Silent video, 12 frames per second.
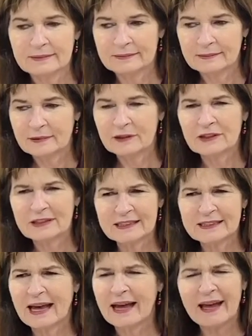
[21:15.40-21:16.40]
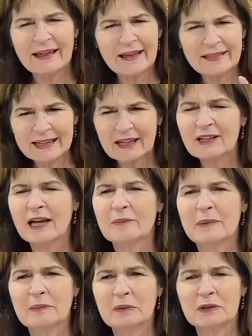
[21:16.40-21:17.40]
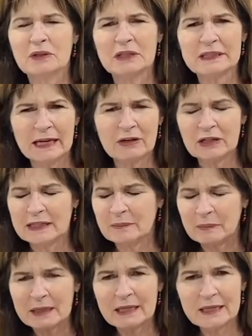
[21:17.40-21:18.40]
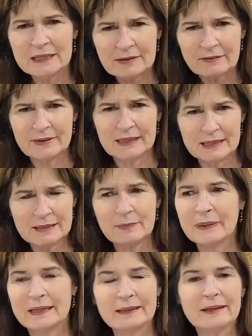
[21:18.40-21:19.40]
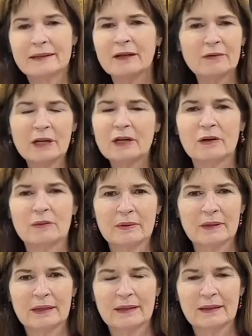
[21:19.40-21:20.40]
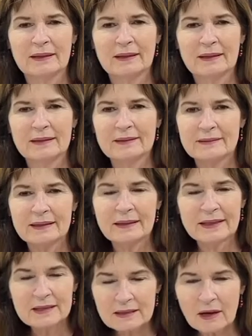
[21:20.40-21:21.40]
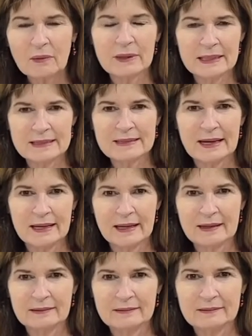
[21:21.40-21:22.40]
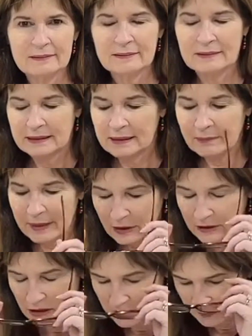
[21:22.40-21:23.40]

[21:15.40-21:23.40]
looked. I think a lot of people look down on him because of this, but no, that's not what he's saying. That marriage is